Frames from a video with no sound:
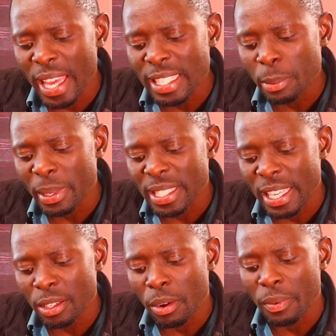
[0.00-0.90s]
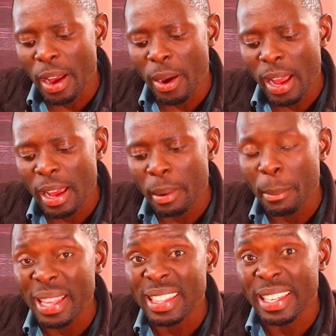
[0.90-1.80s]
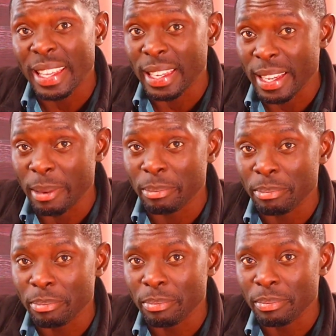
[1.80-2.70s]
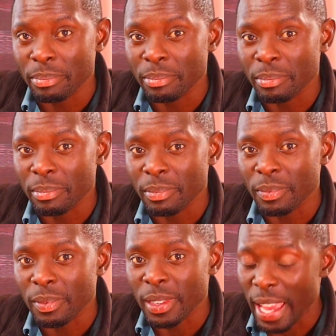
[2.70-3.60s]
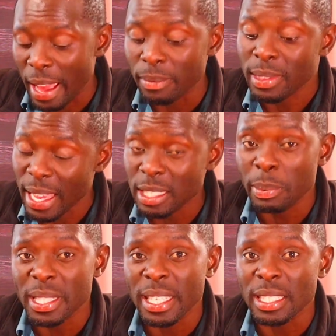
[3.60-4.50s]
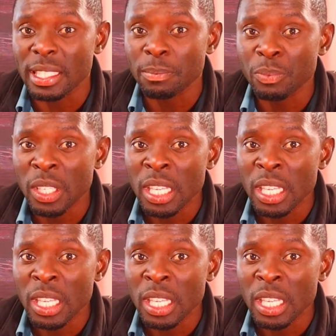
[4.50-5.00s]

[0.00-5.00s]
30% of our monthly income. Yeah, 30%.